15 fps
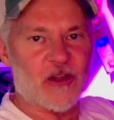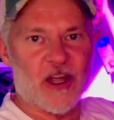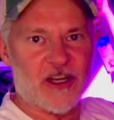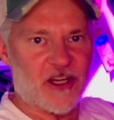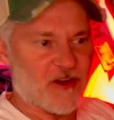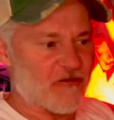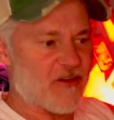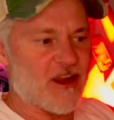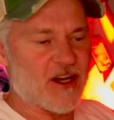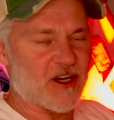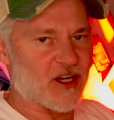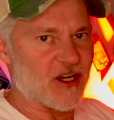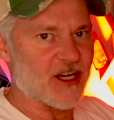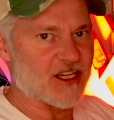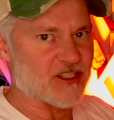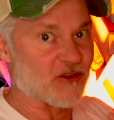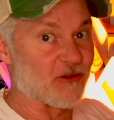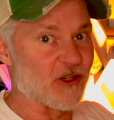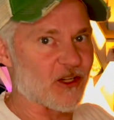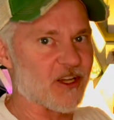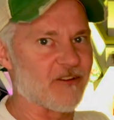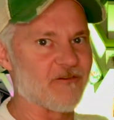onto your finger, it's a
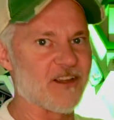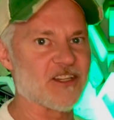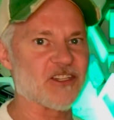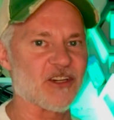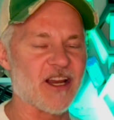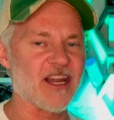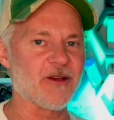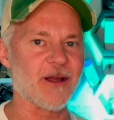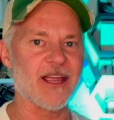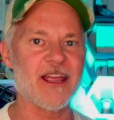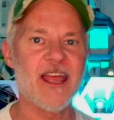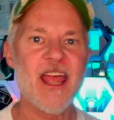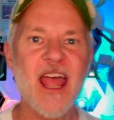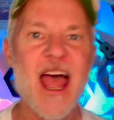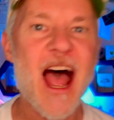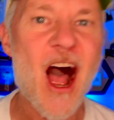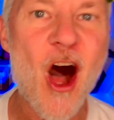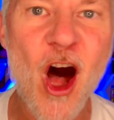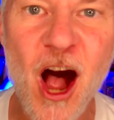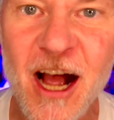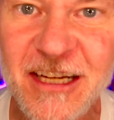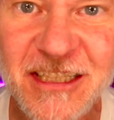real convincer. Anyway,
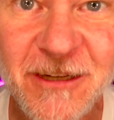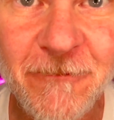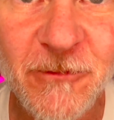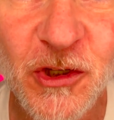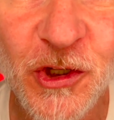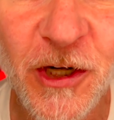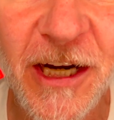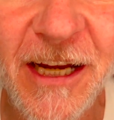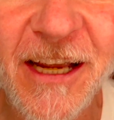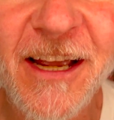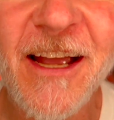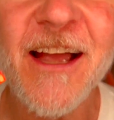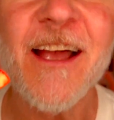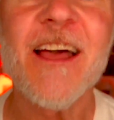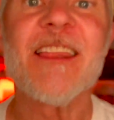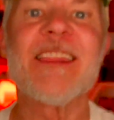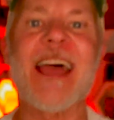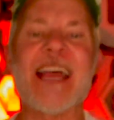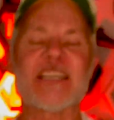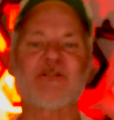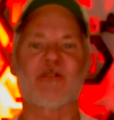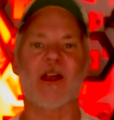awesome trick.
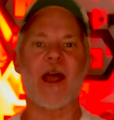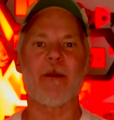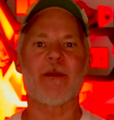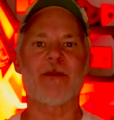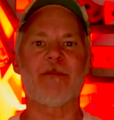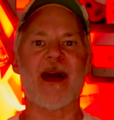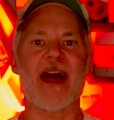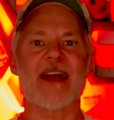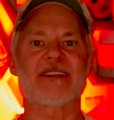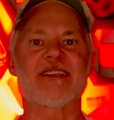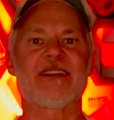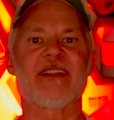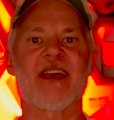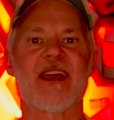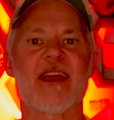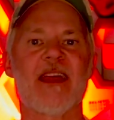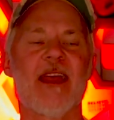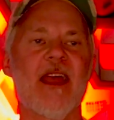Thanks for coming back today.